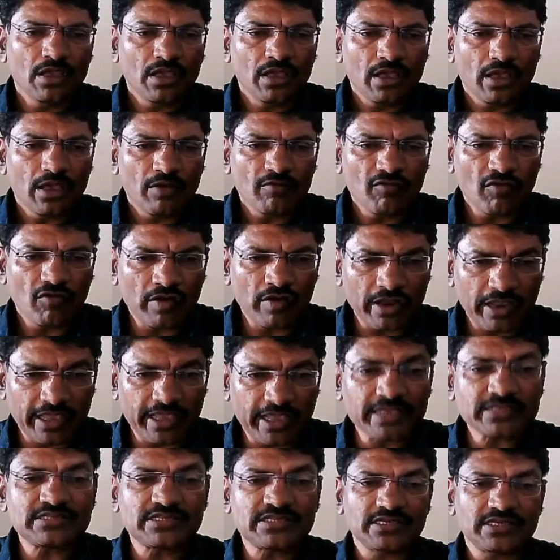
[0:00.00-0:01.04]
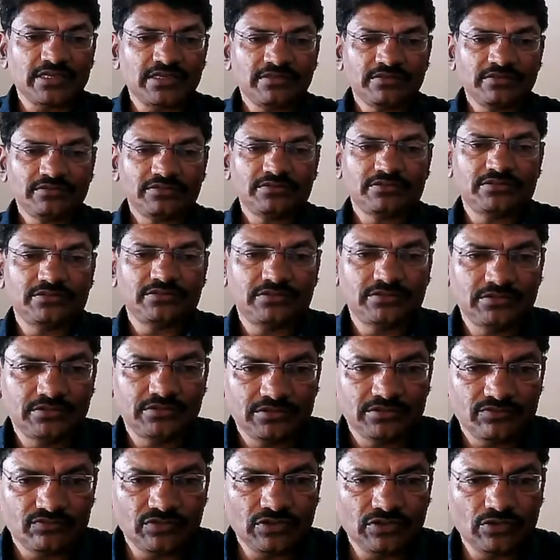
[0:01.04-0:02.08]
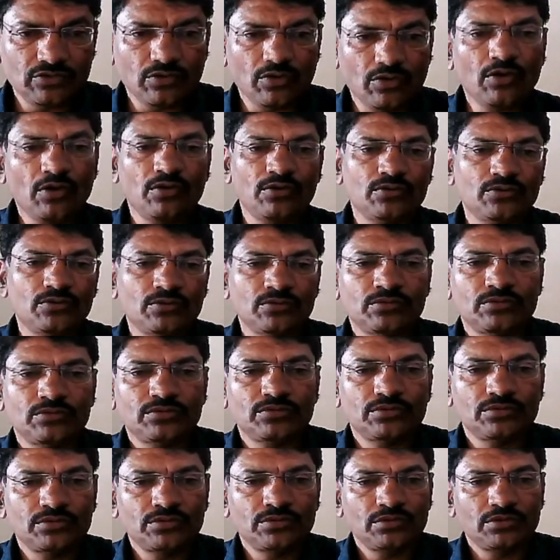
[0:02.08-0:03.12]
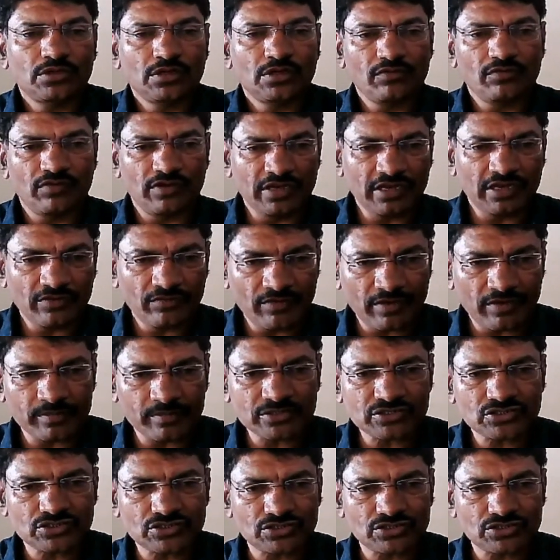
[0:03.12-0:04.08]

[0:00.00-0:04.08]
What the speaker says: For essay, we all know a very famous